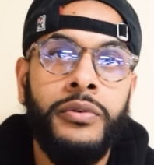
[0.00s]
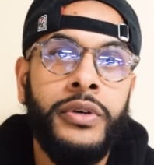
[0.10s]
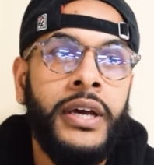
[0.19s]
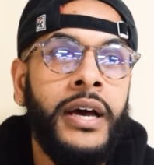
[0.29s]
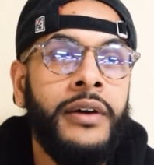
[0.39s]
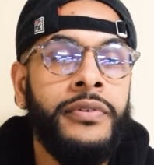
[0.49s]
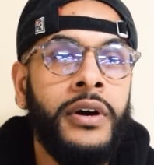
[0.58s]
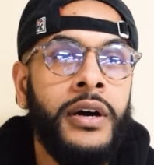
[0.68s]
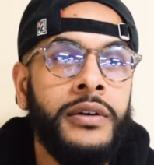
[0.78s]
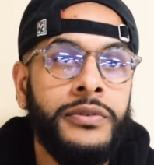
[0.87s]
We have
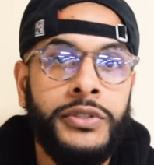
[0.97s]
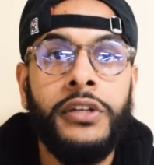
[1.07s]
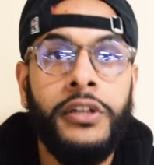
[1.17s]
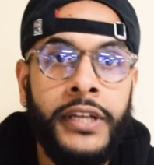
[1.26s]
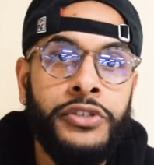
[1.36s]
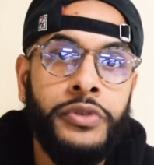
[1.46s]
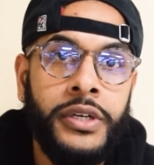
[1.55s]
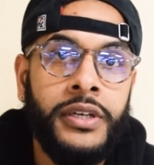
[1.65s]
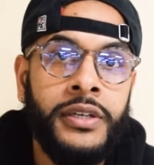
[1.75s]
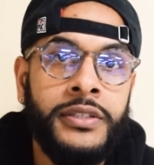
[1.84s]

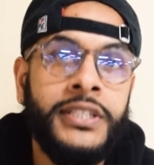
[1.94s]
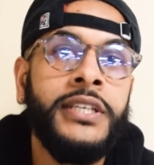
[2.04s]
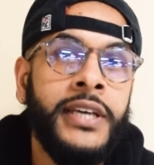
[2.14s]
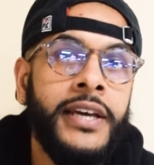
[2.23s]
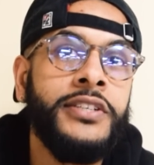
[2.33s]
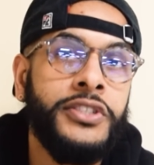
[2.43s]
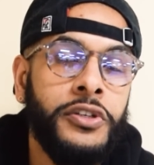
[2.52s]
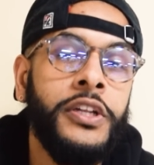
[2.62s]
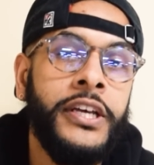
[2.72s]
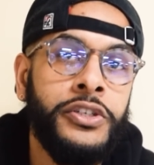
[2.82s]
StillElectric, TK
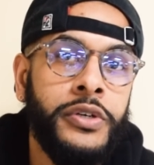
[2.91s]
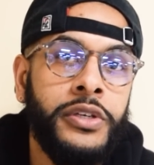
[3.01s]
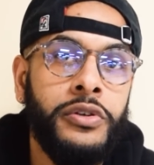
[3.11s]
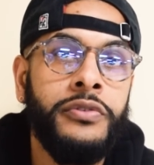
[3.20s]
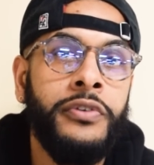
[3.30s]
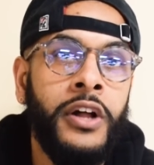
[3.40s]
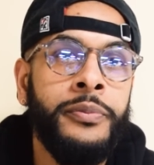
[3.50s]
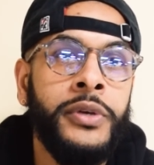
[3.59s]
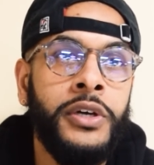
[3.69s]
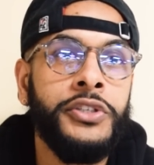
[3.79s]
StillElectric. You can
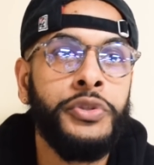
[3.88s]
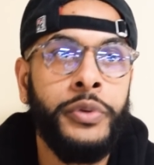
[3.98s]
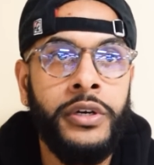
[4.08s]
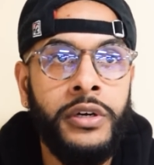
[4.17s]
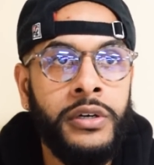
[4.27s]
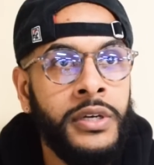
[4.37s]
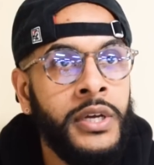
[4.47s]
follow me on Twitter.